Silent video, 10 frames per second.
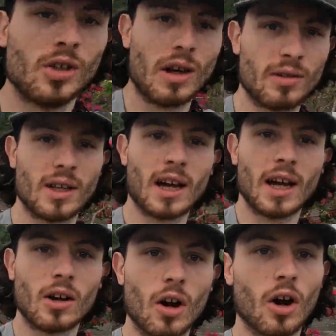You have to
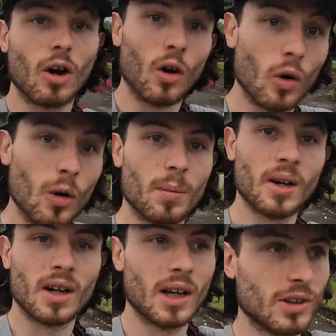get a car up
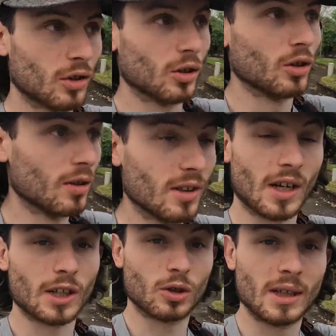to the
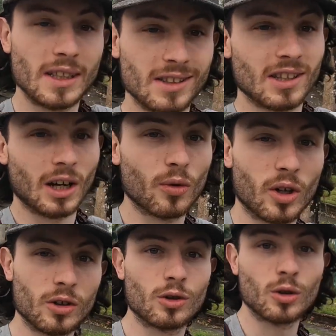sanctuary itself.
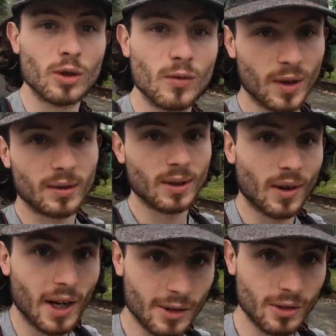It costs
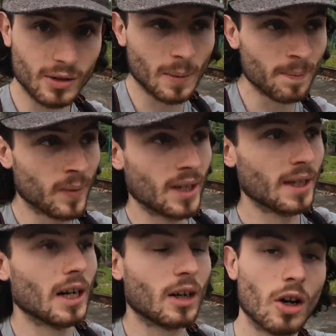150,000.
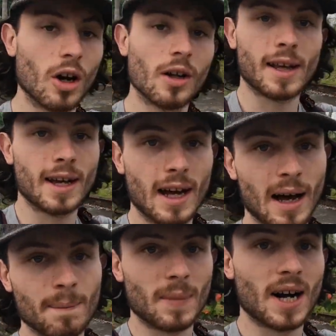You get a car there
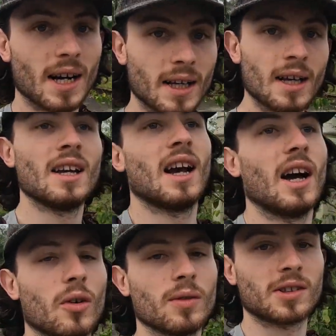and back,
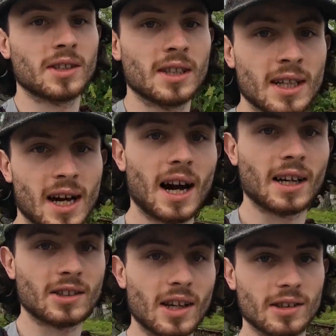and obviously
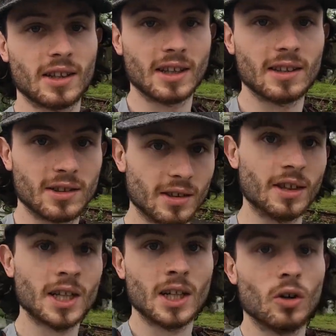access
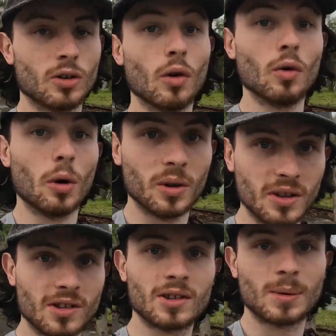into the
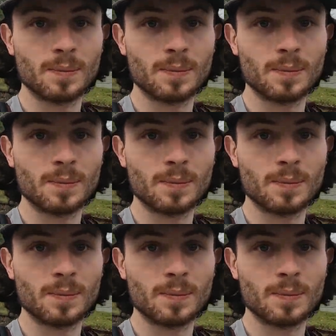ruins.